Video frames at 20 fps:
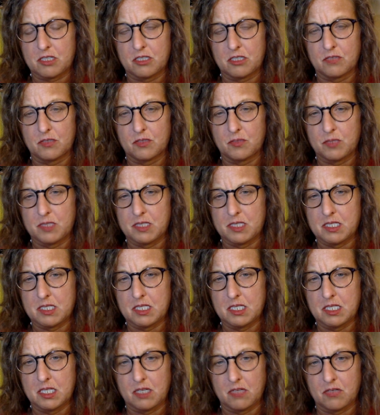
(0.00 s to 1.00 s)
here in
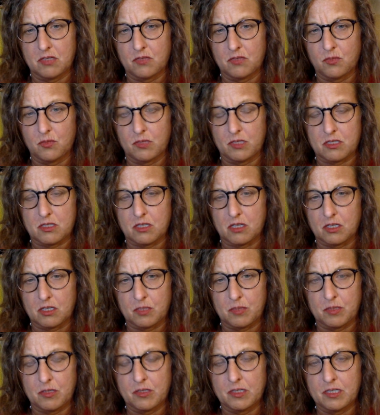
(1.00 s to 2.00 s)
BC. I don't even want to talk
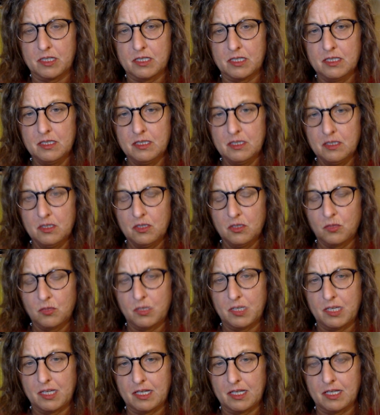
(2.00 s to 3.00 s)
about it. We
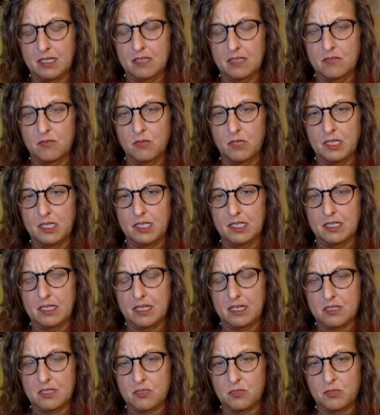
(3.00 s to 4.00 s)
had rain
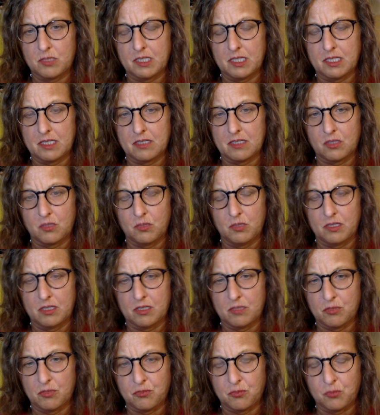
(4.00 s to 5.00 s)
last weekend and the
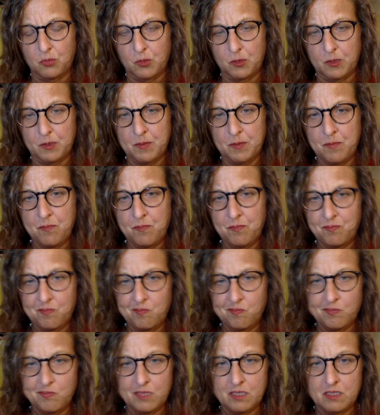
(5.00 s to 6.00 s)
weekend before.
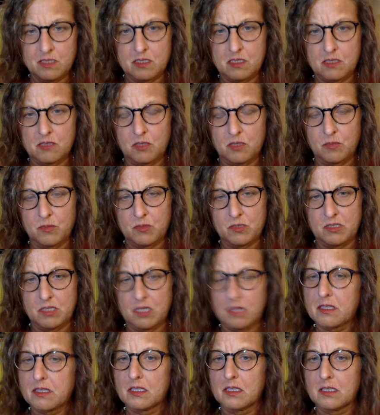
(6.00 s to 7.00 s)
Did almost
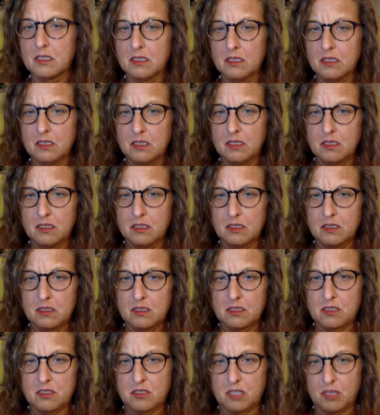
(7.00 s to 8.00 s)
nothing
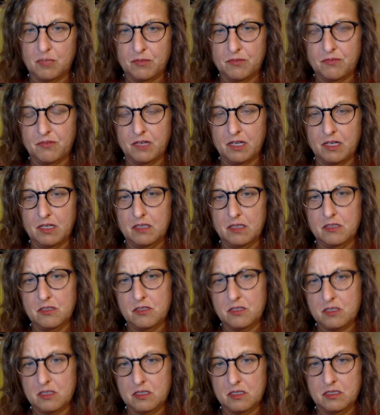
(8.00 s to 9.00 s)
to stop the
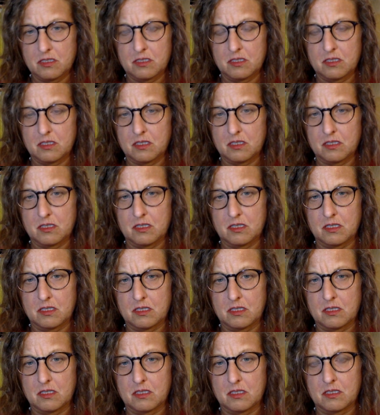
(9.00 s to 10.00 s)
fires.
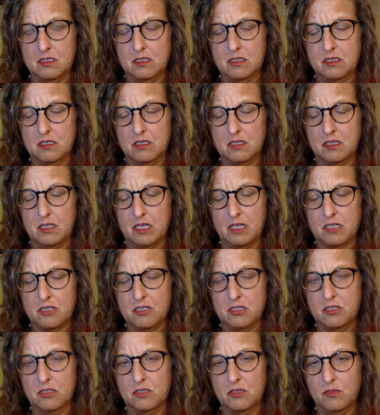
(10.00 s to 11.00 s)

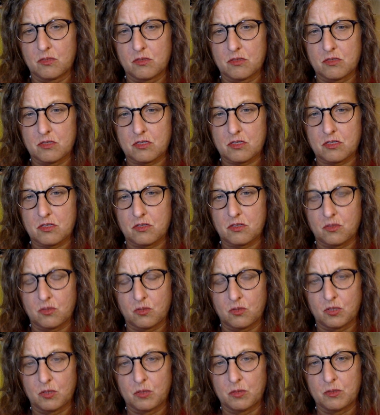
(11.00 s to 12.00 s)
Last year was
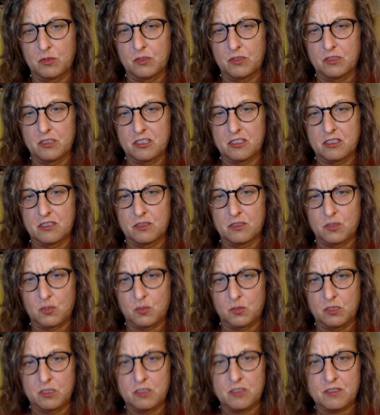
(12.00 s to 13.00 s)
horrible. This year is
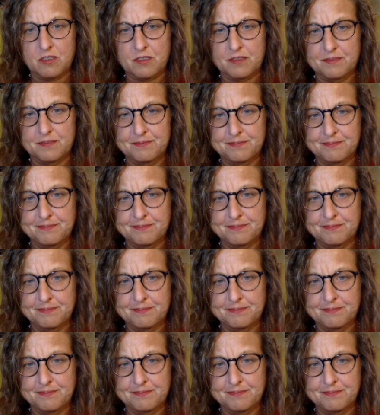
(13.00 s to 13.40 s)
worse.